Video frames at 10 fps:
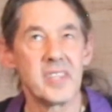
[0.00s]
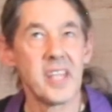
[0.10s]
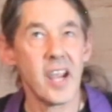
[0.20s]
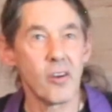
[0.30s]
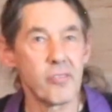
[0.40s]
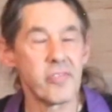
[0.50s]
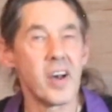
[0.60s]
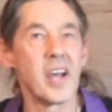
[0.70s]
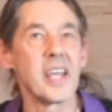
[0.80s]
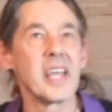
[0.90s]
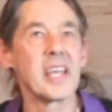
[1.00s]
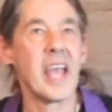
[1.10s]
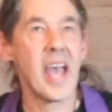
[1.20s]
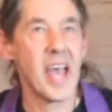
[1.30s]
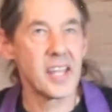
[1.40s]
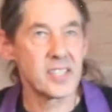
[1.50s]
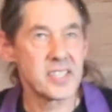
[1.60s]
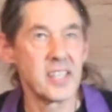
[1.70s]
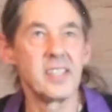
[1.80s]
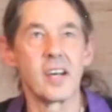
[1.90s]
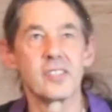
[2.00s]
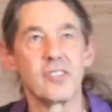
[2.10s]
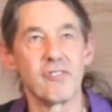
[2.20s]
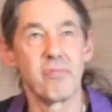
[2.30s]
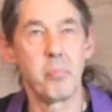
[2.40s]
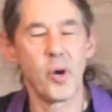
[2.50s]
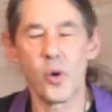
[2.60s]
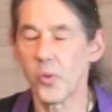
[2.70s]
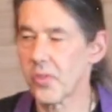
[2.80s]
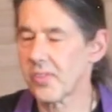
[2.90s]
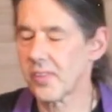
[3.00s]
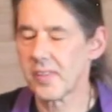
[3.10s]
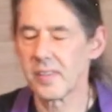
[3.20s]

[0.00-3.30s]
terrifying and seductive both